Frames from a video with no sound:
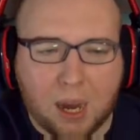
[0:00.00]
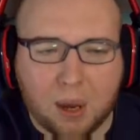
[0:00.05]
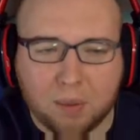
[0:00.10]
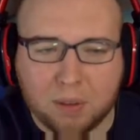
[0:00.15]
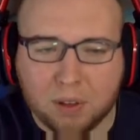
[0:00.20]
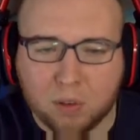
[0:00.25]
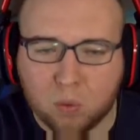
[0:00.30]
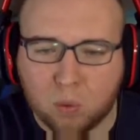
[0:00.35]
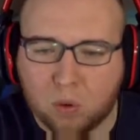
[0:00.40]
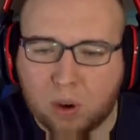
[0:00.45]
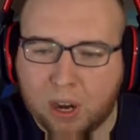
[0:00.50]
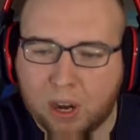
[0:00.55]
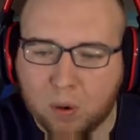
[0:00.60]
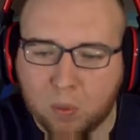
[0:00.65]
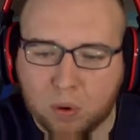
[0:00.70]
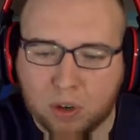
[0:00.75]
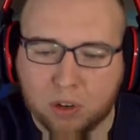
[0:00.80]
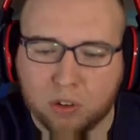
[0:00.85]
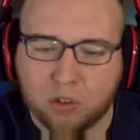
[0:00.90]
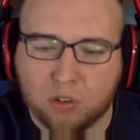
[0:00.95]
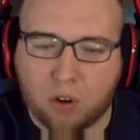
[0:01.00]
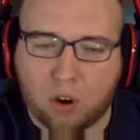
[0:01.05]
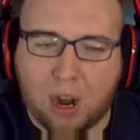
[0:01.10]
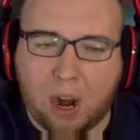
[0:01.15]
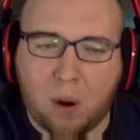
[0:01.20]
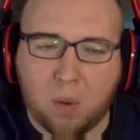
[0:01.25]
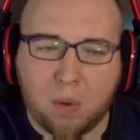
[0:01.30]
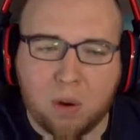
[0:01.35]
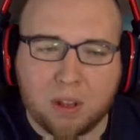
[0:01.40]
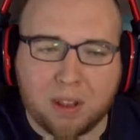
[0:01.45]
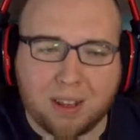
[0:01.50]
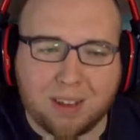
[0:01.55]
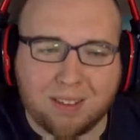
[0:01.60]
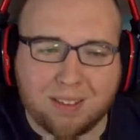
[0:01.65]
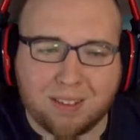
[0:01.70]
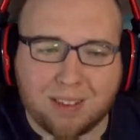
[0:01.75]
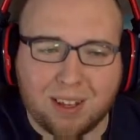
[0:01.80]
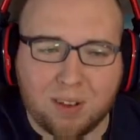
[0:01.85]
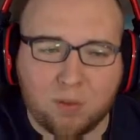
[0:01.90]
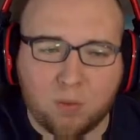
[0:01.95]
This one right here we're going to start out with
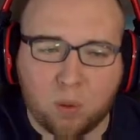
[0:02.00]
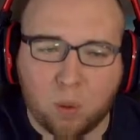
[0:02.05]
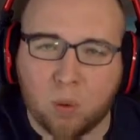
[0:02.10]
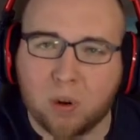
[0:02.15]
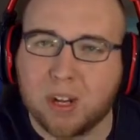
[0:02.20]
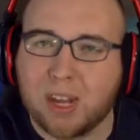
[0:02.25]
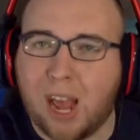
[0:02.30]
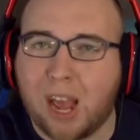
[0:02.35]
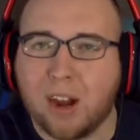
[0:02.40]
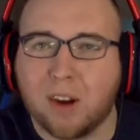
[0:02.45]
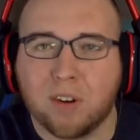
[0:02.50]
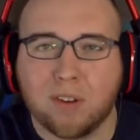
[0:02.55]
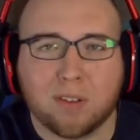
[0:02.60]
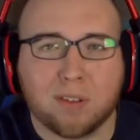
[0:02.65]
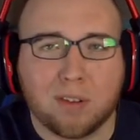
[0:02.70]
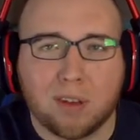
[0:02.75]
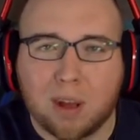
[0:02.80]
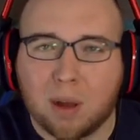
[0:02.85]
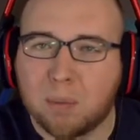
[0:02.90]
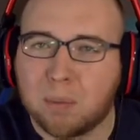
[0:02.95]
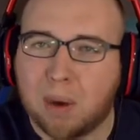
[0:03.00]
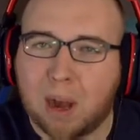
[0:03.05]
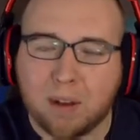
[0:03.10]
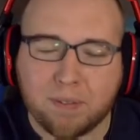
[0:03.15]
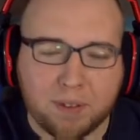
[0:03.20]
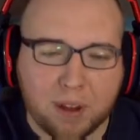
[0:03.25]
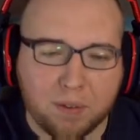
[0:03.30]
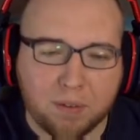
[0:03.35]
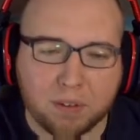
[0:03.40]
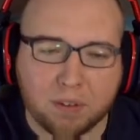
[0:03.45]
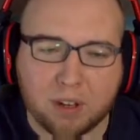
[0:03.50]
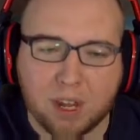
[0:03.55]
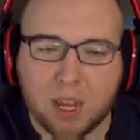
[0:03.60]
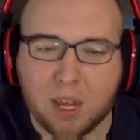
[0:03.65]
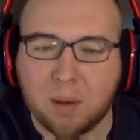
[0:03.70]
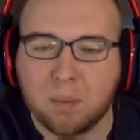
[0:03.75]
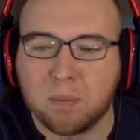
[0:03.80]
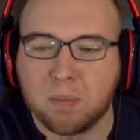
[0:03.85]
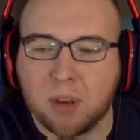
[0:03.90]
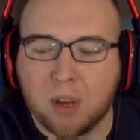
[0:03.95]
is the Florida Gators, my favorite
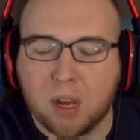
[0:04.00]
team